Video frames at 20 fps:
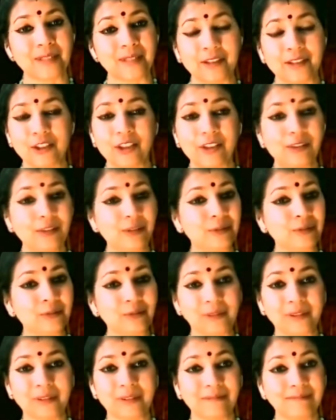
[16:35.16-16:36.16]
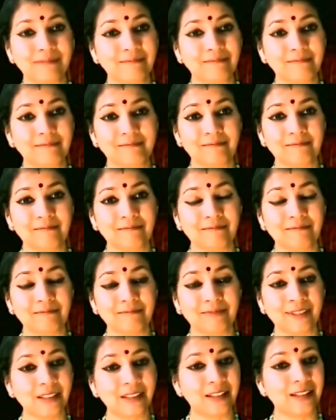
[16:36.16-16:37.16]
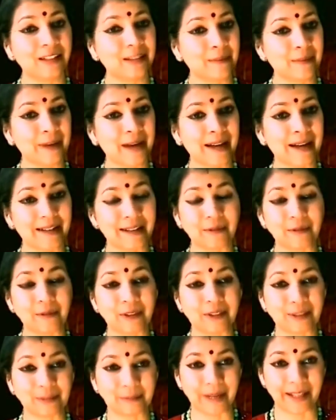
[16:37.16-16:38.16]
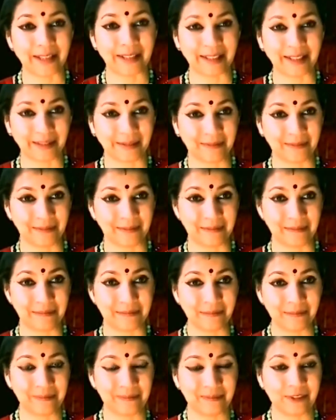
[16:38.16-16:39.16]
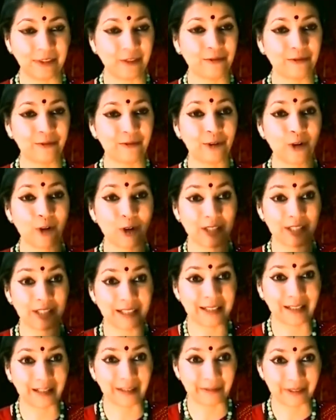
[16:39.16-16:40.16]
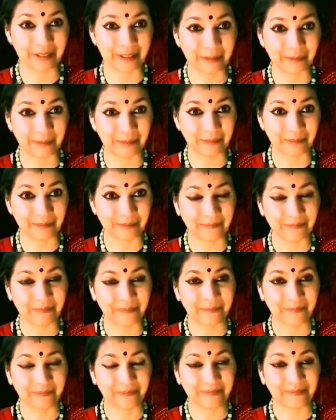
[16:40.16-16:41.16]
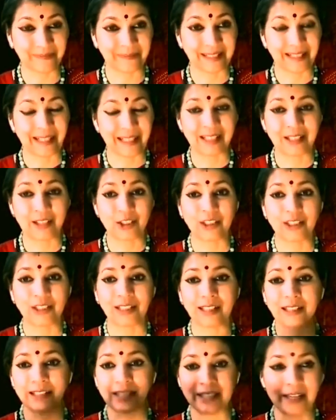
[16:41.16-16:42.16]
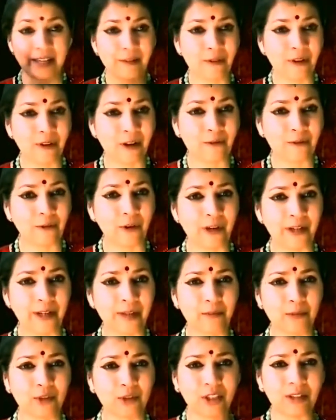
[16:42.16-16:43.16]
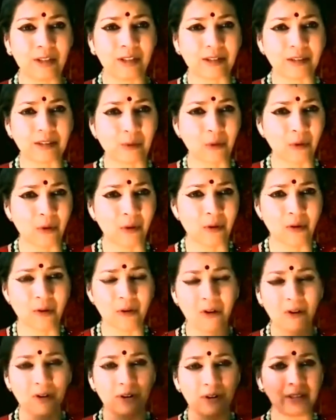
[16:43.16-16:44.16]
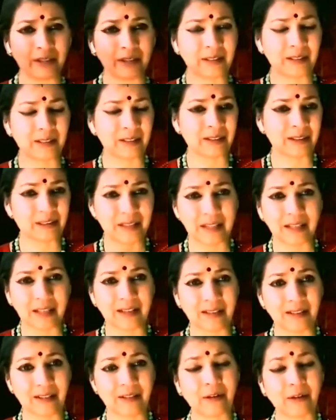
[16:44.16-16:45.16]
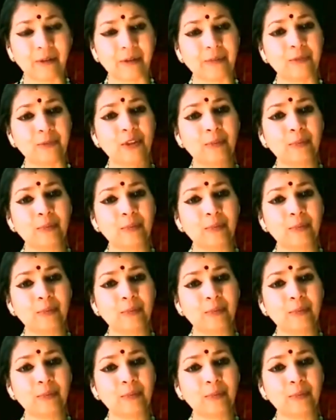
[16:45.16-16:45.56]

And she knew, this is the man I want to marry. She falls in love with him. She does seva for him. She does all the things around him.